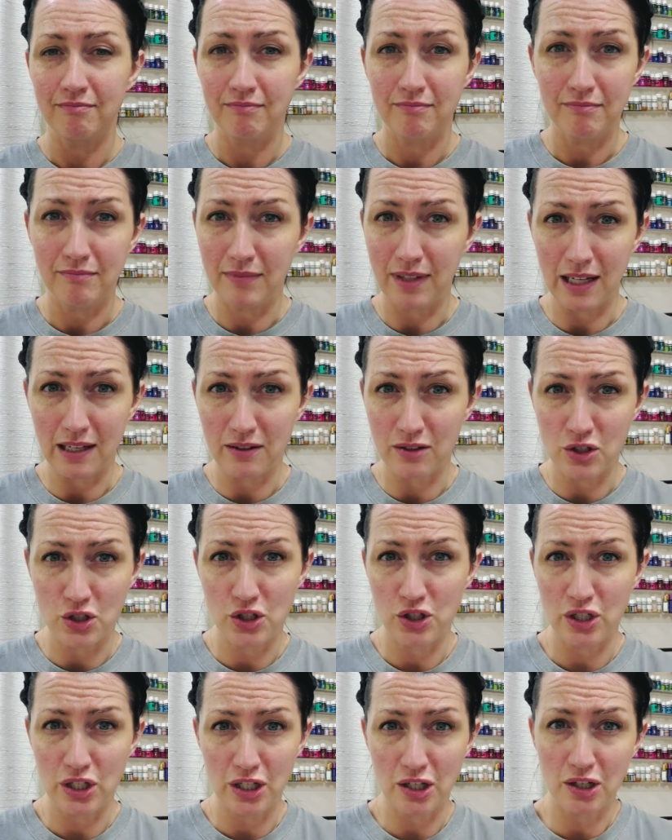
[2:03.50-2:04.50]
like the
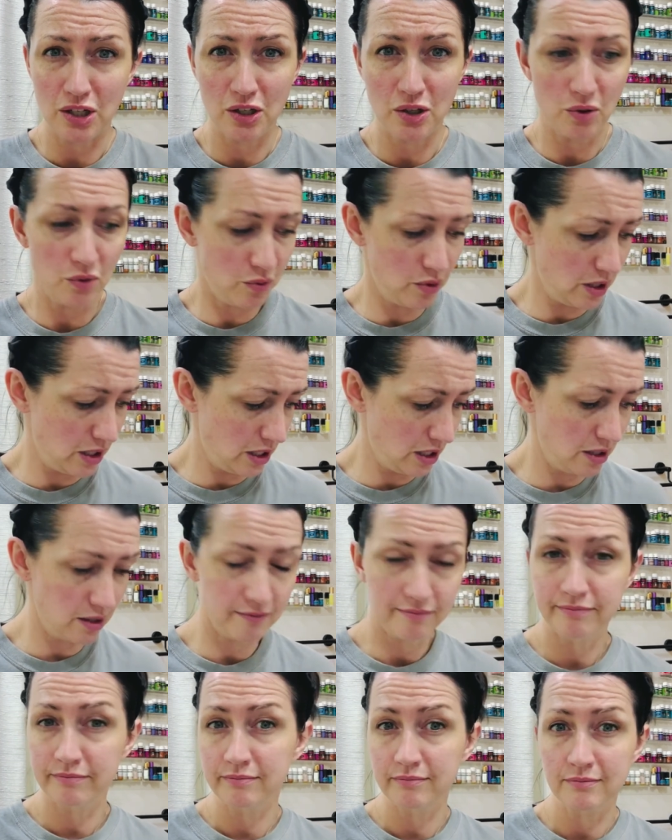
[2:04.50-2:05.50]
sheer or
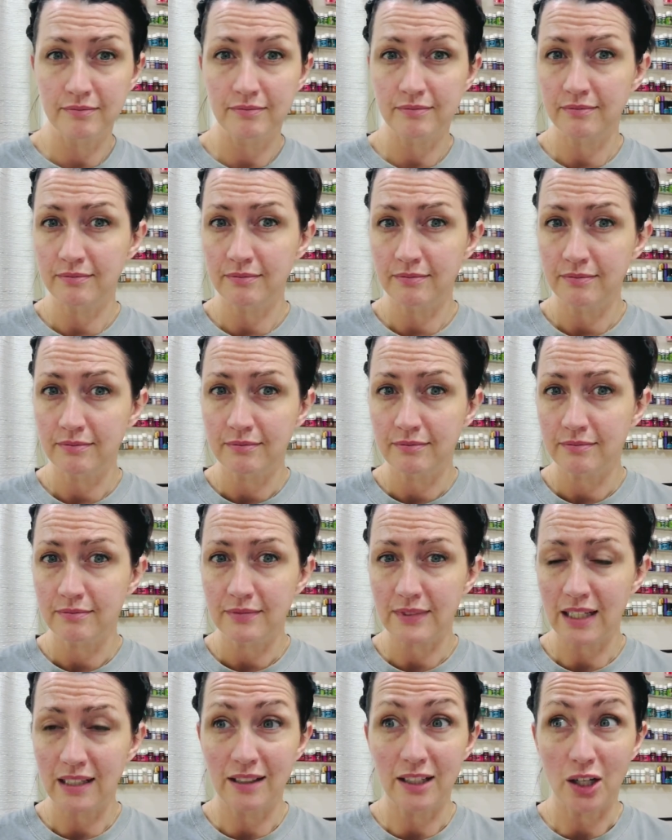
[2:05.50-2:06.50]

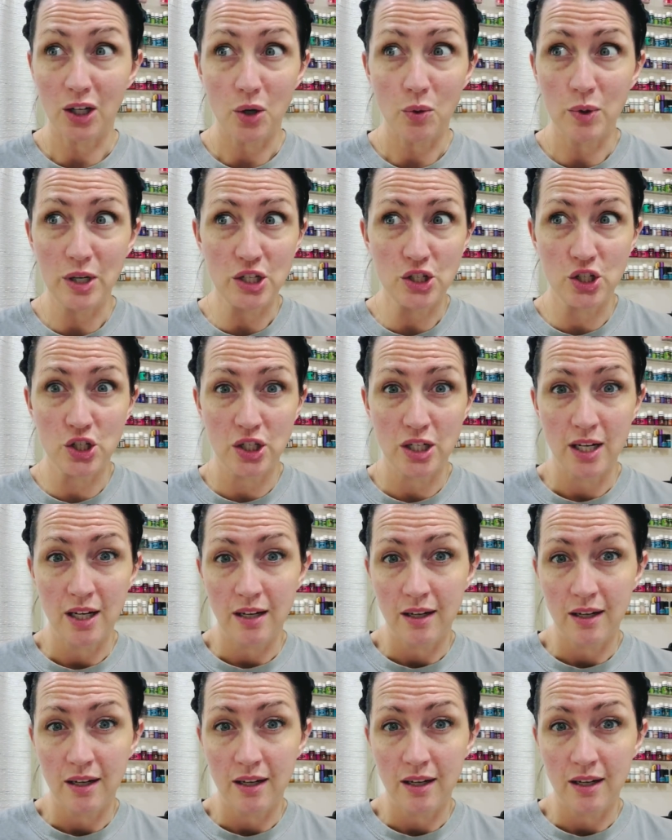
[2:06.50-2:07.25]
clear, which